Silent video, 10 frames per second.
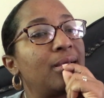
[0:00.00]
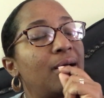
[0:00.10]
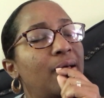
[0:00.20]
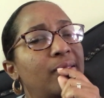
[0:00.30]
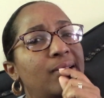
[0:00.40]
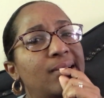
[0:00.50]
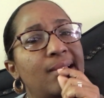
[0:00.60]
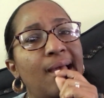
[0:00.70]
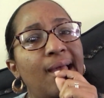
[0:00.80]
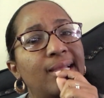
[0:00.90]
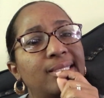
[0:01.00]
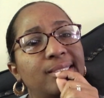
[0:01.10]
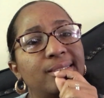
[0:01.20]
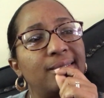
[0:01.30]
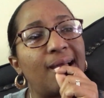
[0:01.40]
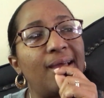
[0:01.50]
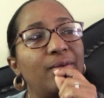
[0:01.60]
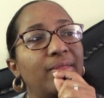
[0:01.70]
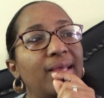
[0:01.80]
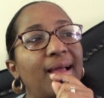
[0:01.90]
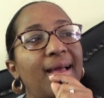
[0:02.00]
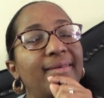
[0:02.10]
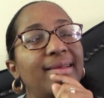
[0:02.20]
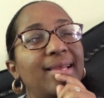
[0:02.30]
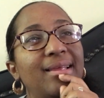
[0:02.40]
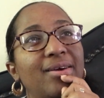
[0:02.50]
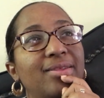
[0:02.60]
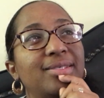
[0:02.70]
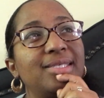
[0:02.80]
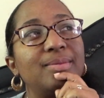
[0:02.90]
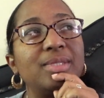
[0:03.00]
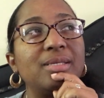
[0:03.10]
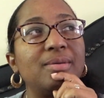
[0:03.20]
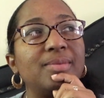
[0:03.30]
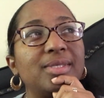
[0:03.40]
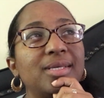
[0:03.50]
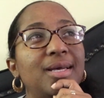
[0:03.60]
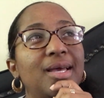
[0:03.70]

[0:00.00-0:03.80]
Other than that, I don't think I have any other symptoms.